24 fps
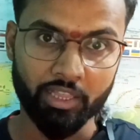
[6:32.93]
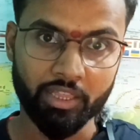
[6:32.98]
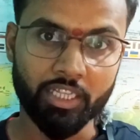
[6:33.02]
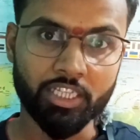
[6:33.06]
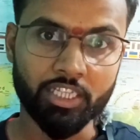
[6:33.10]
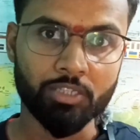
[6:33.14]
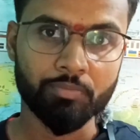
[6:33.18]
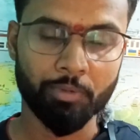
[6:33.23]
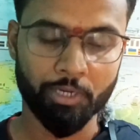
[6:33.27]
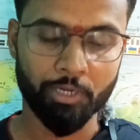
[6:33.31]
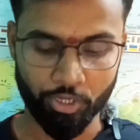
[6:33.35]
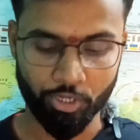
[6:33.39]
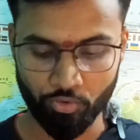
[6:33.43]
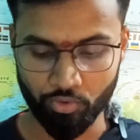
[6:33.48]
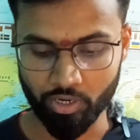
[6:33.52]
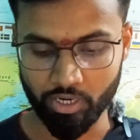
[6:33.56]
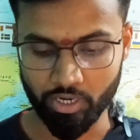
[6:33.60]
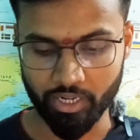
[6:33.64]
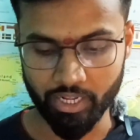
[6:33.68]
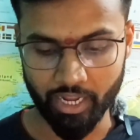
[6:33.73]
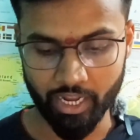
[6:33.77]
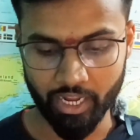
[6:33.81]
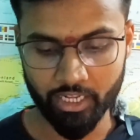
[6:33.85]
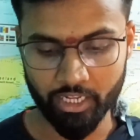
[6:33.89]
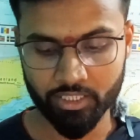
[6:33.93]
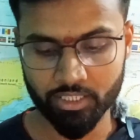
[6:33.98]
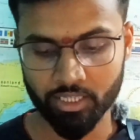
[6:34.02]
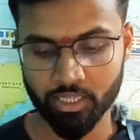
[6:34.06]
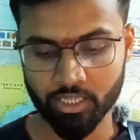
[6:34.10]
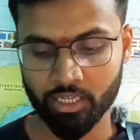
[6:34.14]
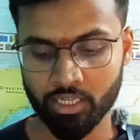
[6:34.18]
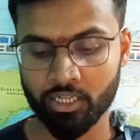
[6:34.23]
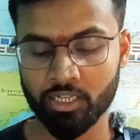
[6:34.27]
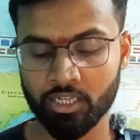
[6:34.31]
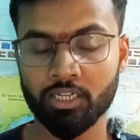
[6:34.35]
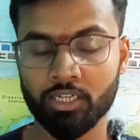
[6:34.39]
In this particular
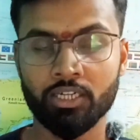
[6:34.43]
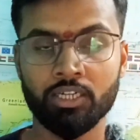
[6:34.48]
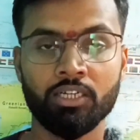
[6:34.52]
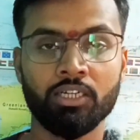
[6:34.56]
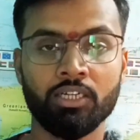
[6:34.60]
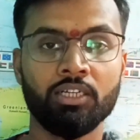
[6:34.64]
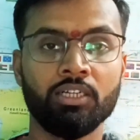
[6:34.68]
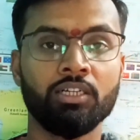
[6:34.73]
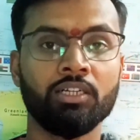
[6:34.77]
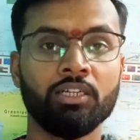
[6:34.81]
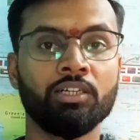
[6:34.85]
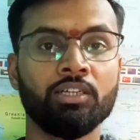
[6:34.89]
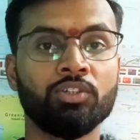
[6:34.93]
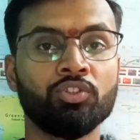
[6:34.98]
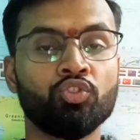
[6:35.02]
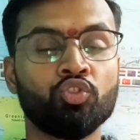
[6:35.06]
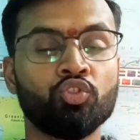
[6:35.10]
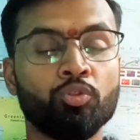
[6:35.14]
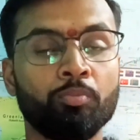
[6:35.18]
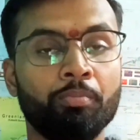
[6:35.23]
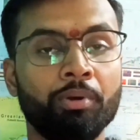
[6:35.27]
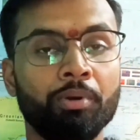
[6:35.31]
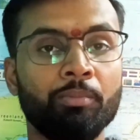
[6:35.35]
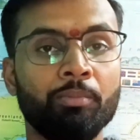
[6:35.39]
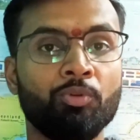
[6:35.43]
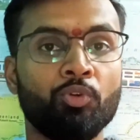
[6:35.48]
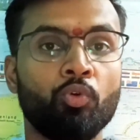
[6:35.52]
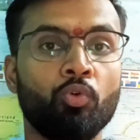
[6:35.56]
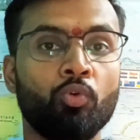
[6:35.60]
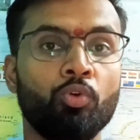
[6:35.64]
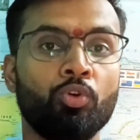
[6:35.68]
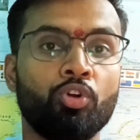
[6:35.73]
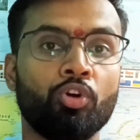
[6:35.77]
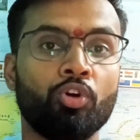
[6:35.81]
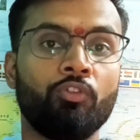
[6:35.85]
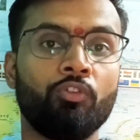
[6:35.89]
case, Supreme
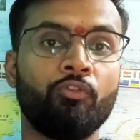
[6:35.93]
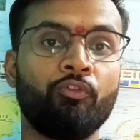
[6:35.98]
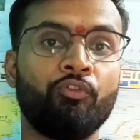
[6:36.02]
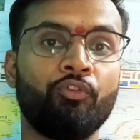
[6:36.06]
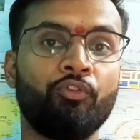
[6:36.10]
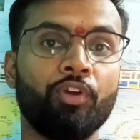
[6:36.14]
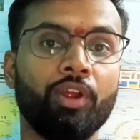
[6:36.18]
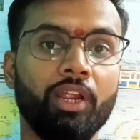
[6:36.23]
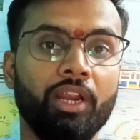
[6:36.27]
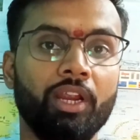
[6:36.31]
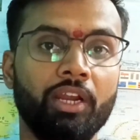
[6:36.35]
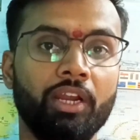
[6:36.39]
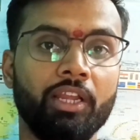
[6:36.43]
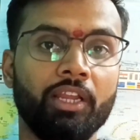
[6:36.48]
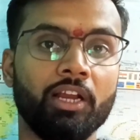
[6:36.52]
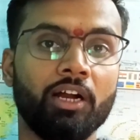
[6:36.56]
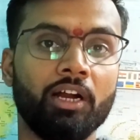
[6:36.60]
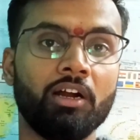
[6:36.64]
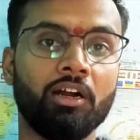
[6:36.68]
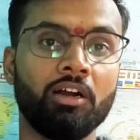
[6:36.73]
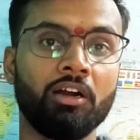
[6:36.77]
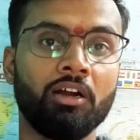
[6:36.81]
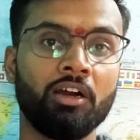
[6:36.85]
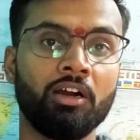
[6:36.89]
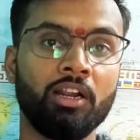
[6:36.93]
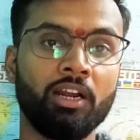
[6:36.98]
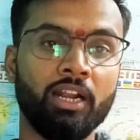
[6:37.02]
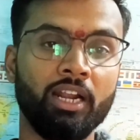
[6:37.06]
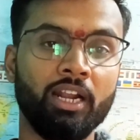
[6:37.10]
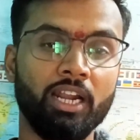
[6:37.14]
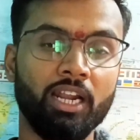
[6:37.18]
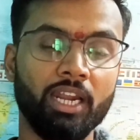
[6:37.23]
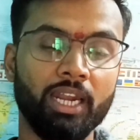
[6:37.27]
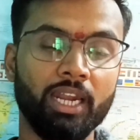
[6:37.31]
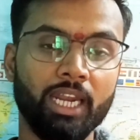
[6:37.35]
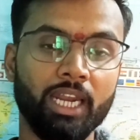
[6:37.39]
Court of India
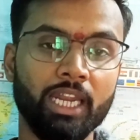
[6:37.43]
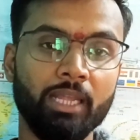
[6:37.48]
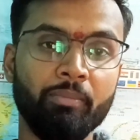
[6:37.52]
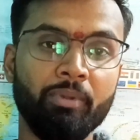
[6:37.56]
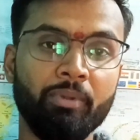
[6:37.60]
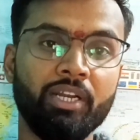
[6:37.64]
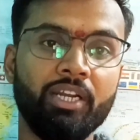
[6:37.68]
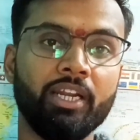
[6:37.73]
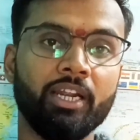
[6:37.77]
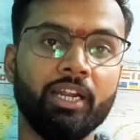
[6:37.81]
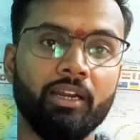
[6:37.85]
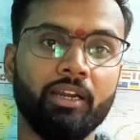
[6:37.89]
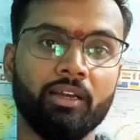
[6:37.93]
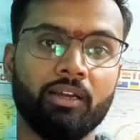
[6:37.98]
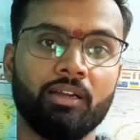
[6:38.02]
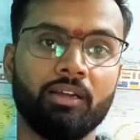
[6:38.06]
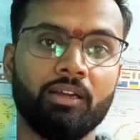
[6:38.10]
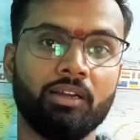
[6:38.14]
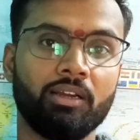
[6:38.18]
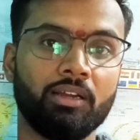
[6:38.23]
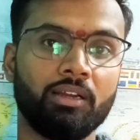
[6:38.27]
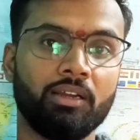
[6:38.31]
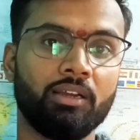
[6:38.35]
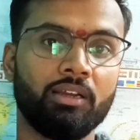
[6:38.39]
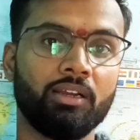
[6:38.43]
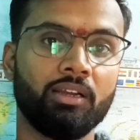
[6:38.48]
limited